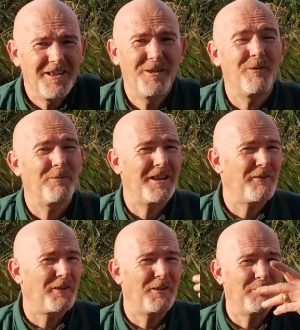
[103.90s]
you won't
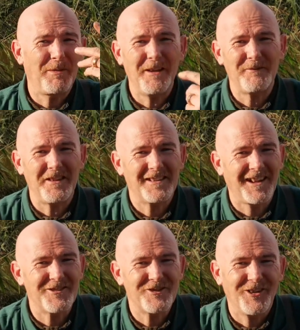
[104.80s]
believe I'm bathed in
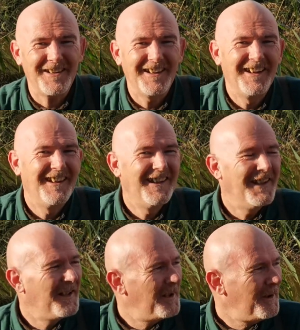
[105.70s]
sunshine.
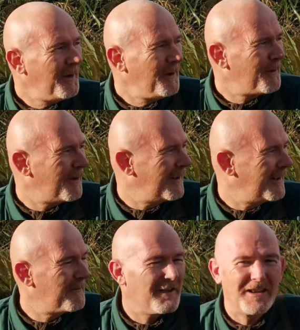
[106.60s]
We're in
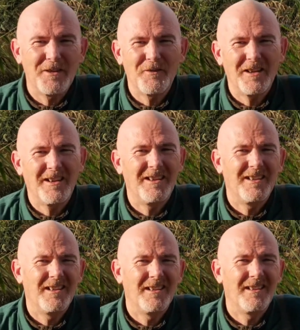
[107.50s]
the middle of a